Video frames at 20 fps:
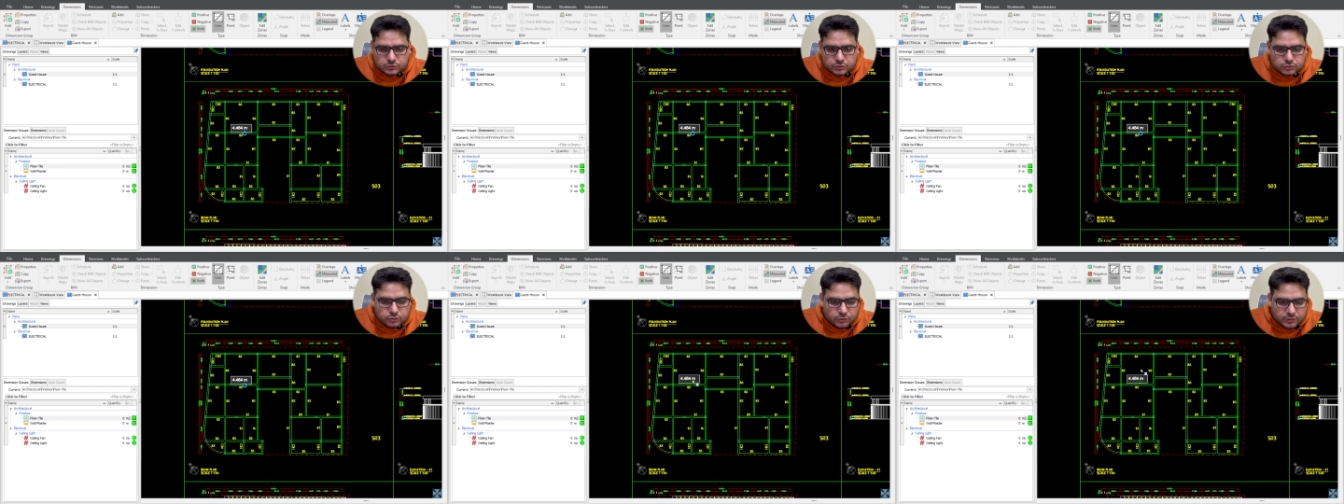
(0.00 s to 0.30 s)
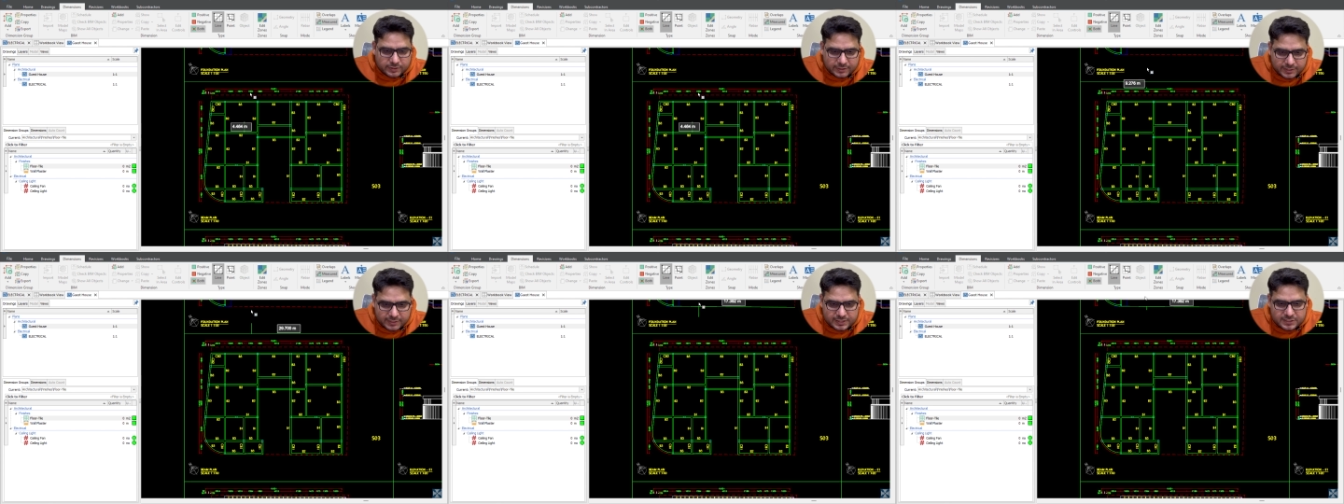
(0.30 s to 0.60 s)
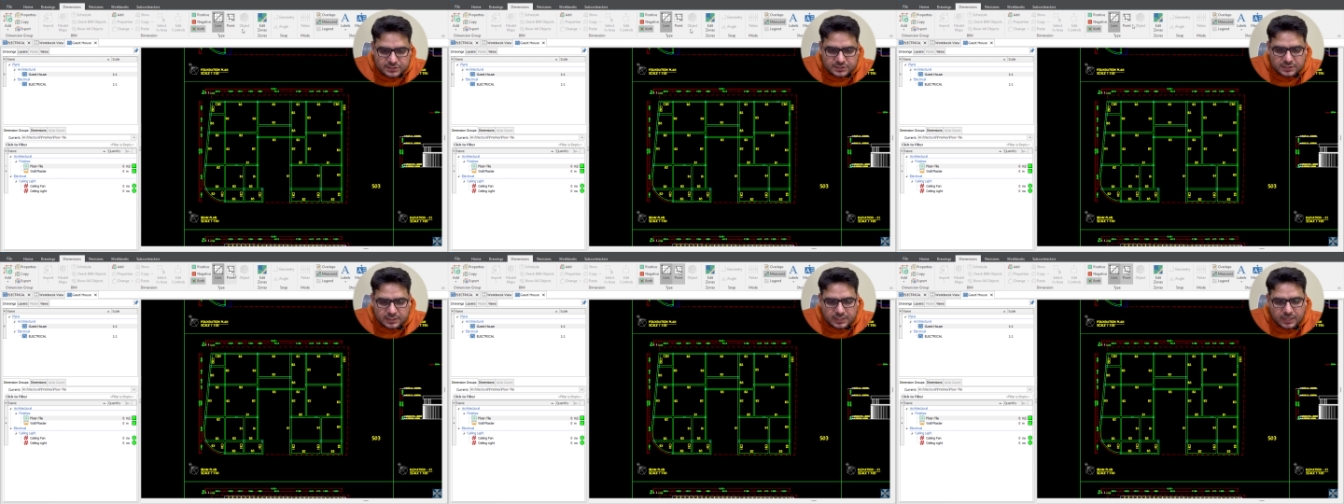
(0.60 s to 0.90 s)
So
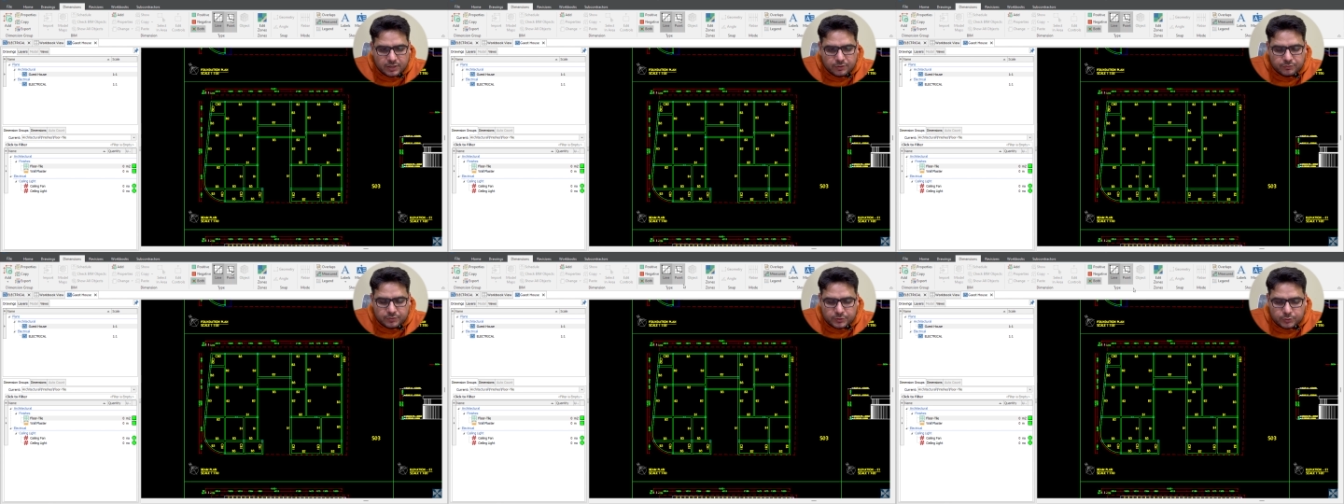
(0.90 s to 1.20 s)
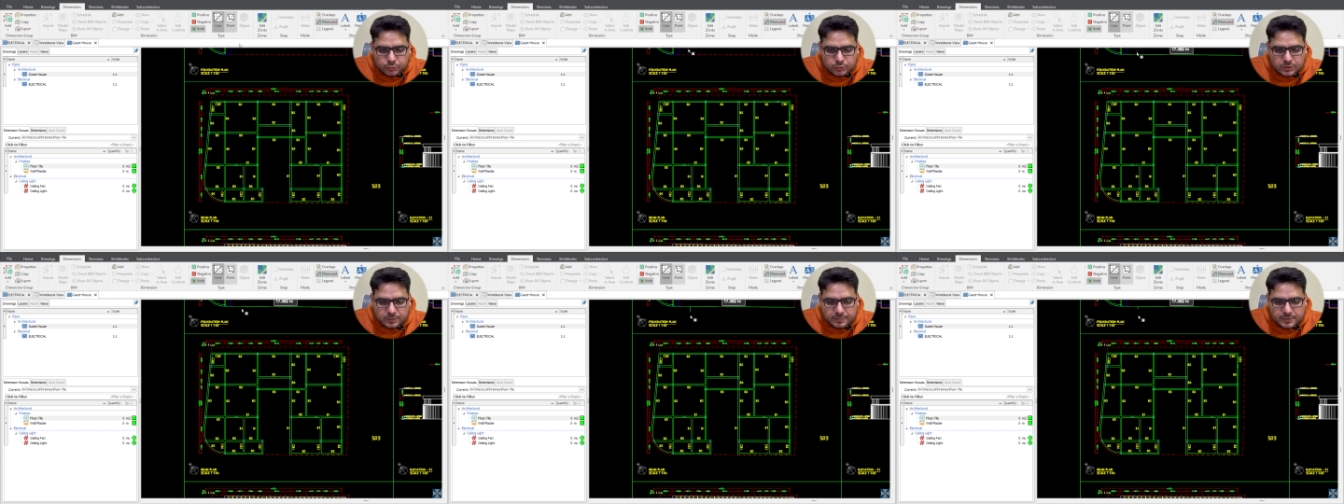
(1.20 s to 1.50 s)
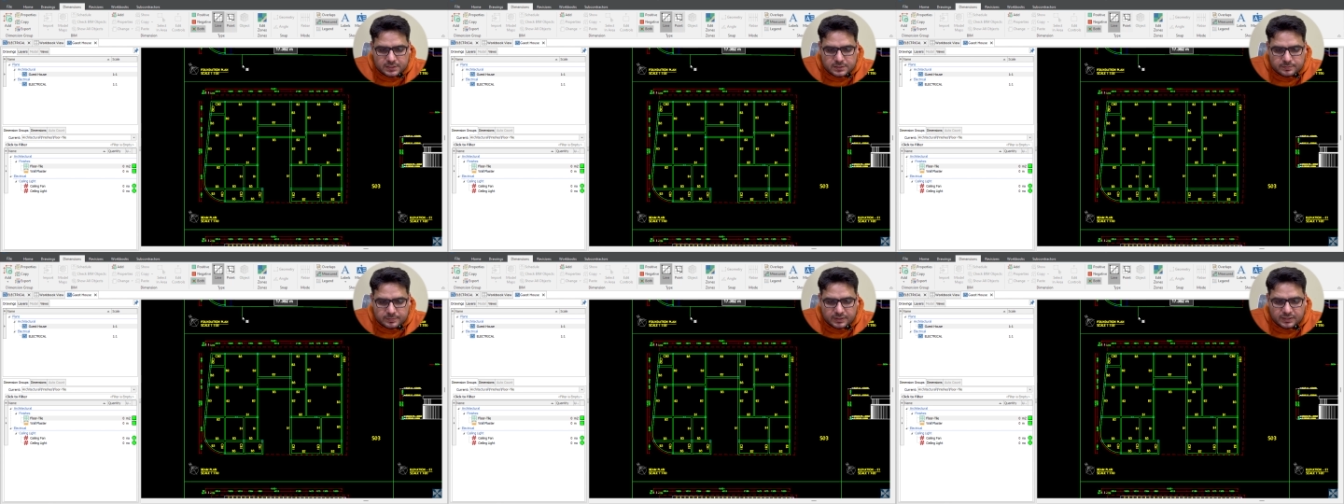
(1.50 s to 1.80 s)
traditionally how we do the
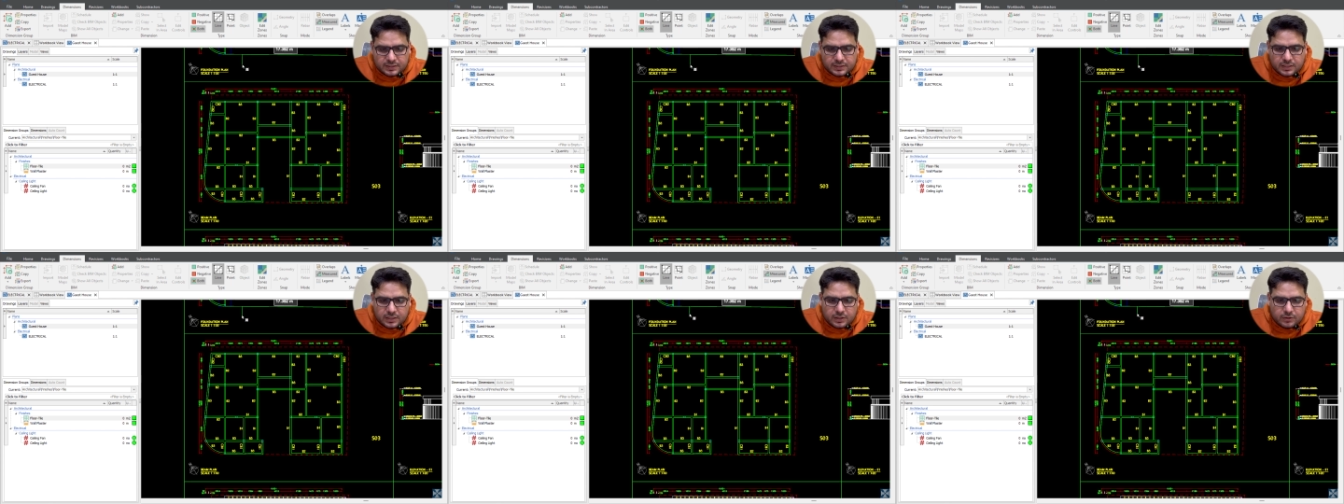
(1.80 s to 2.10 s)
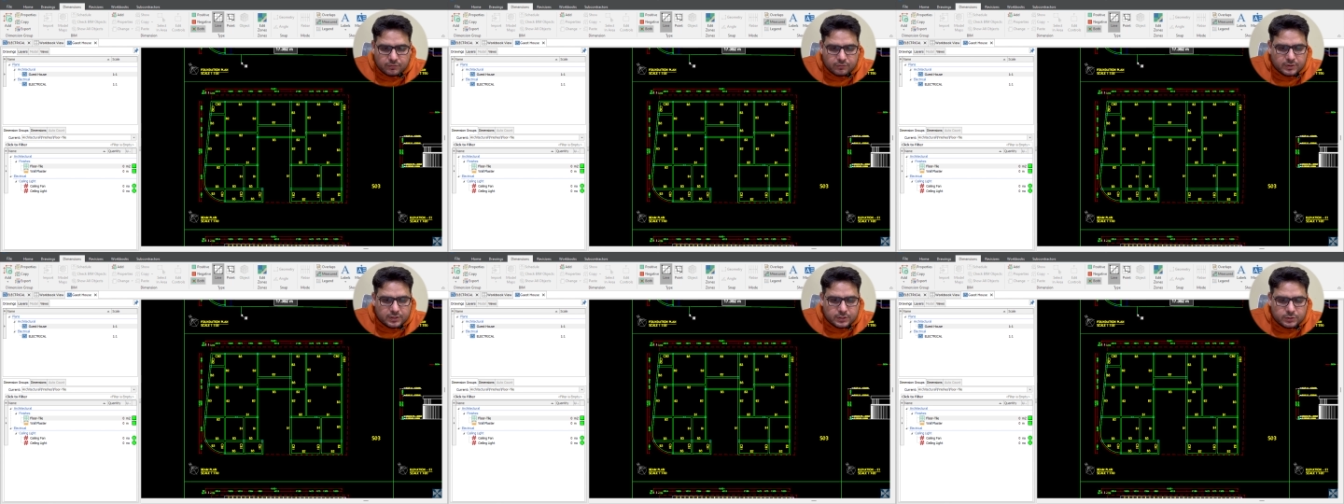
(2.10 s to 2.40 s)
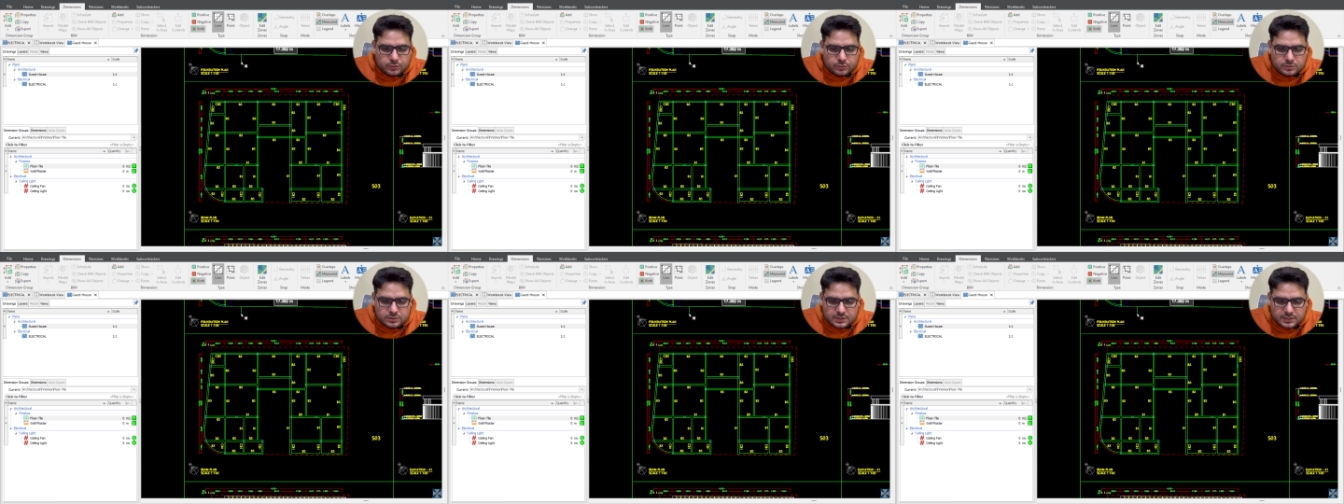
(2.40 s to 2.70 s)
measurement, we'll
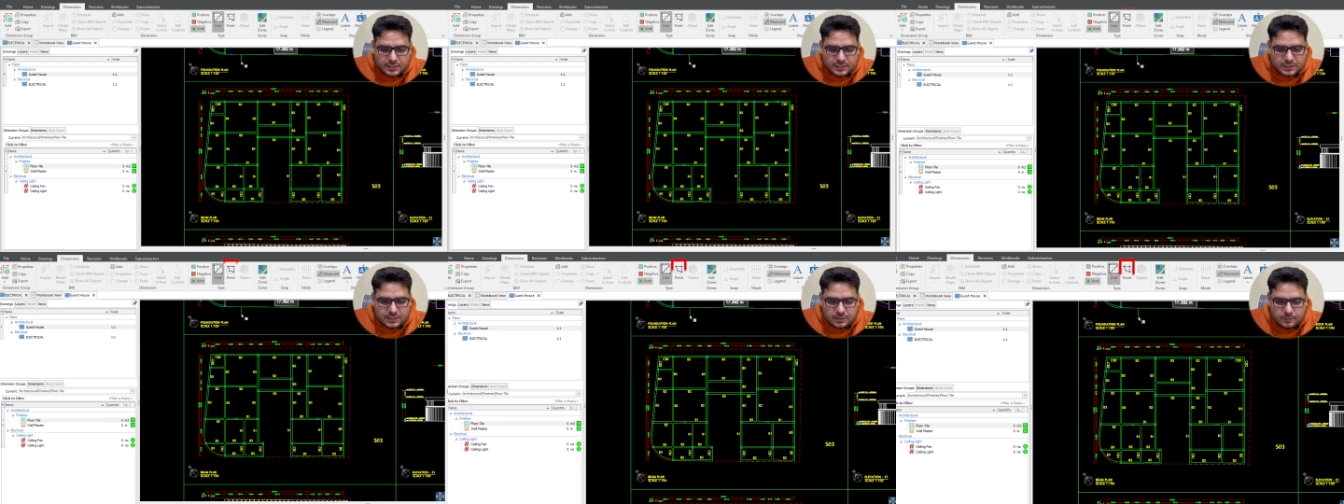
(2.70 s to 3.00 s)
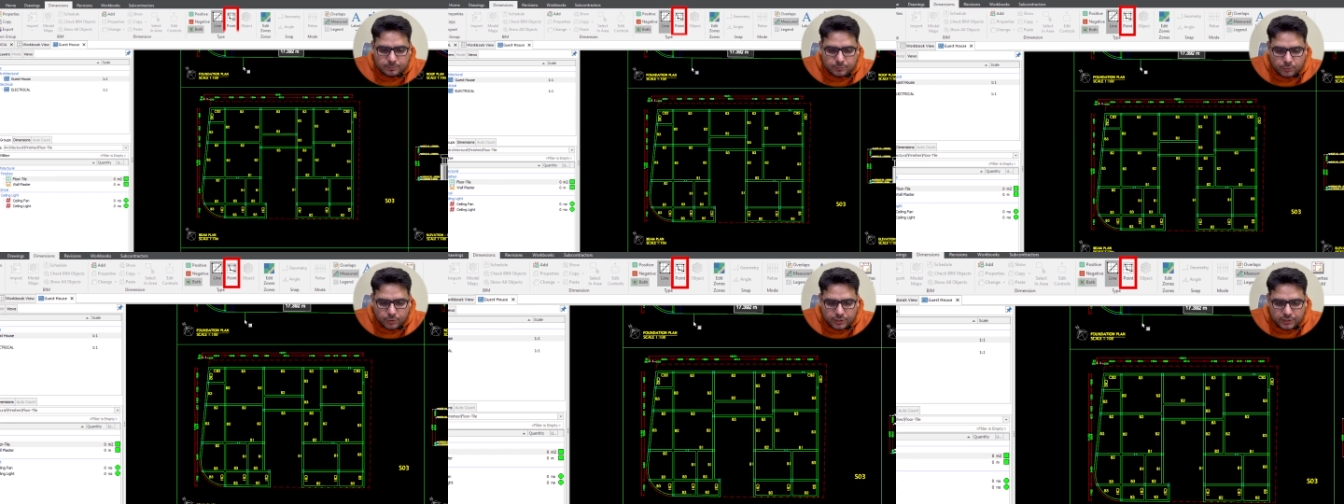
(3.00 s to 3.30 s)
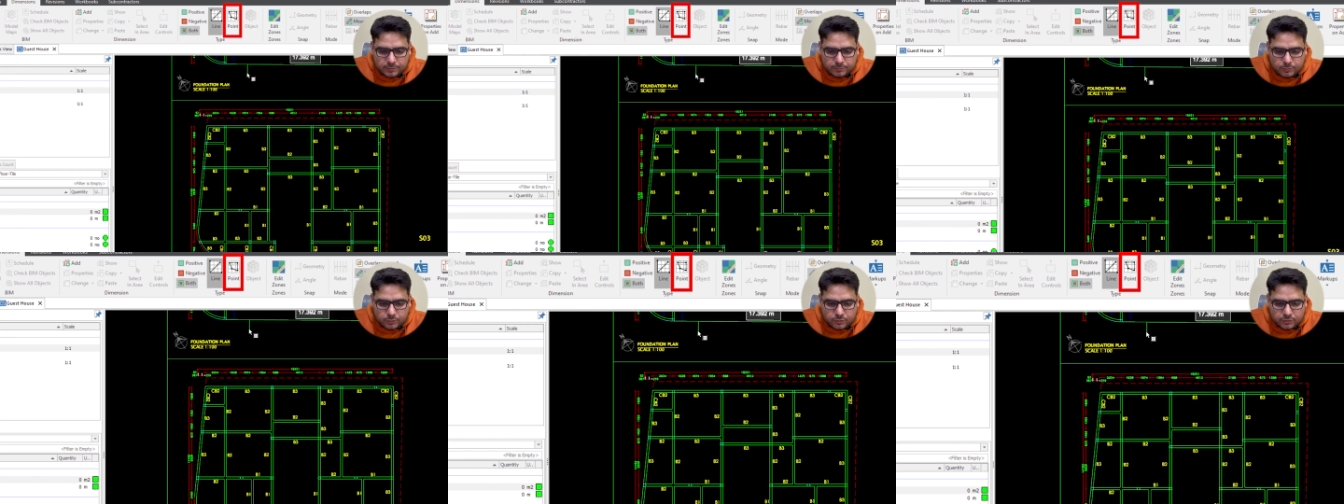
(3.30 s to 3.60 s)
use either the
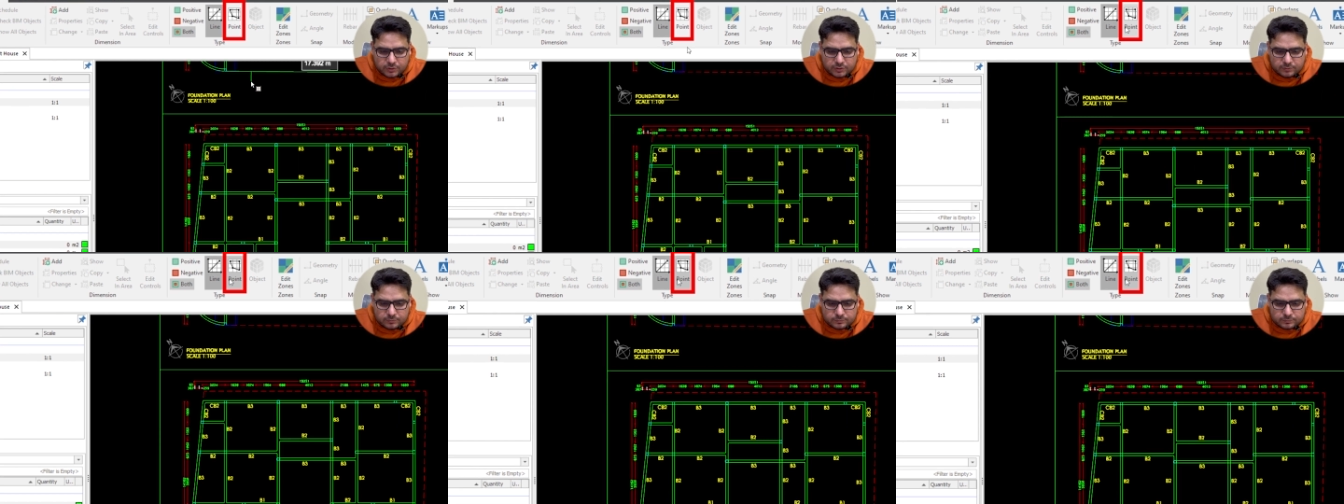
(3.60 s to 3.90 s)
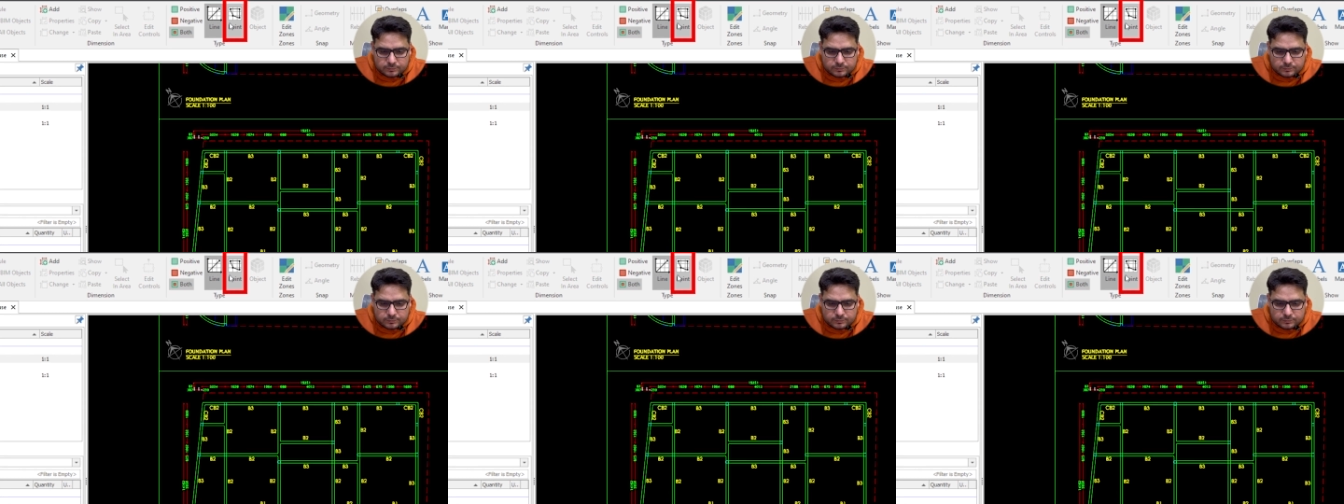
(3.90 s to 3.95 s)
point mode